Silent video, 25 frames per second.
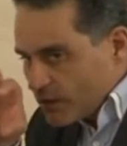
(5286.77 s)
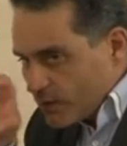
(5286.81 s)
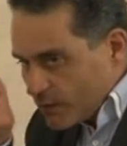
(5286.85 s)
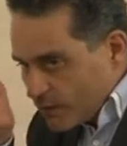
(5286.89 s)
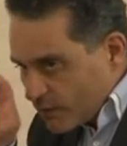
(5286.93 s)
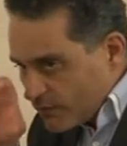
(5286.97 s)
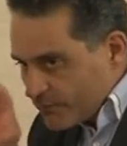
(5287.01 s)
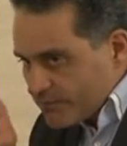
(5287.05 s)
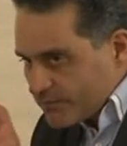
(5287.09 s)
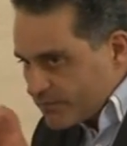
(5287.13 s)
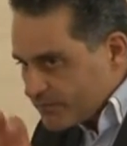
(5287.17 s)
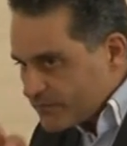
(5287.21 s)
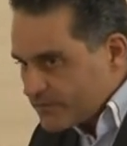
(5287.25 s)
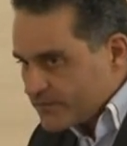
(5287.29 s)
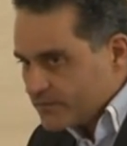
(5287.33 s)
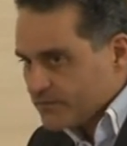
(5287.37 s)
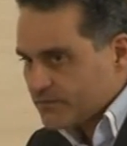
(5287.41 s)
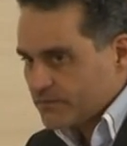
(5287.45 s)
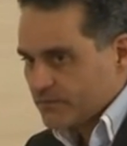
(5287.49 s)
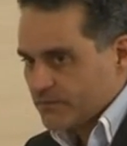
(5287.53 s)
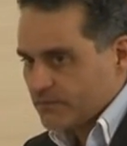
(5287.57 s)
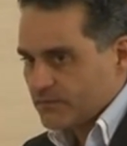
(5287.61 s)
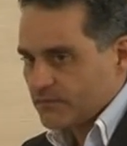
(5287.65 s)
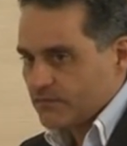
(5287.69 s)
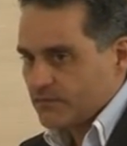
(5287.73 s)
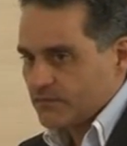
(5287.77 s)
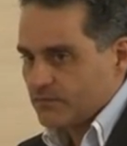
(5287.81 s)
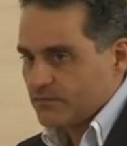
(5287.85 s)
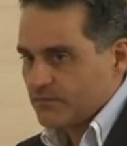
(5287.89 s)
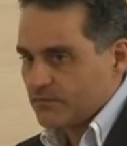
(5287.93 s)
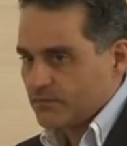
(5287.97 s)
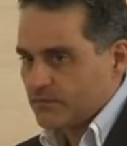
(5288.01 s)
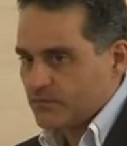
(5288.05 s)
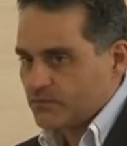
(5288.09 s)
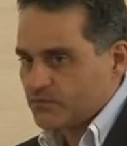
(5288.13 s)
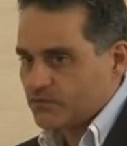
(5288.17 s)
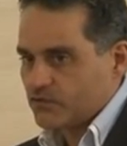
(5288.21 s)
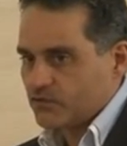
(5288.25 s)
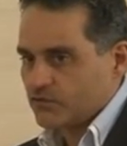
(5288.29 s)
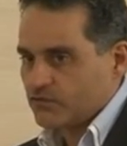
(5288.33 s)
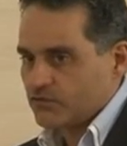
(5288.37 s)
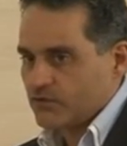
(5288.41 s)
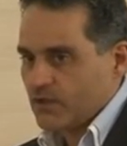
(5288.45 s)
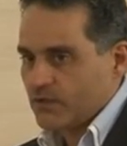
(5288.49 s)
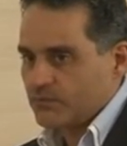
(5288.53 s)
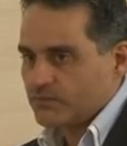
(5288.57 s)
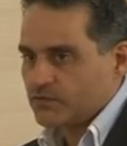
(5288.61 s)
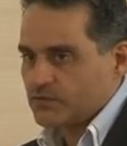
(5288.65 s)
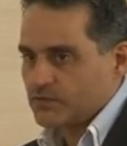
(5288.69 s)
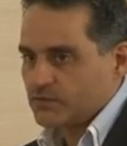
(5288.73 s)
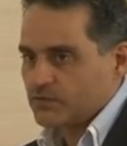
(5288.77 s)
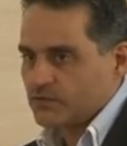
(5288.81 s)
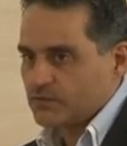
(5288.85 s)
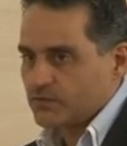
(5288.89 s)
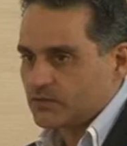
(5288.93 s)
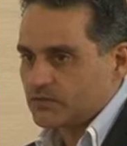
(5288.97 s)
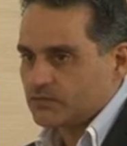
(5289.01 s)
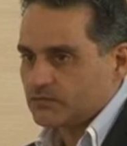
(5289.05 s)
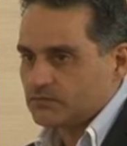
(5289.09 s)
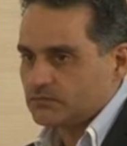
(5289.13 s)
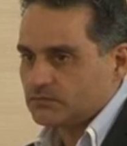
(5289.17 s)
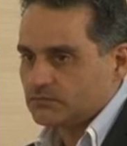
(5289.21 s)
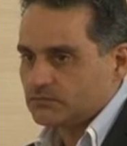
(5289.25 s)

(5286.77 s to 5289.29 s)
of the program tomorrow.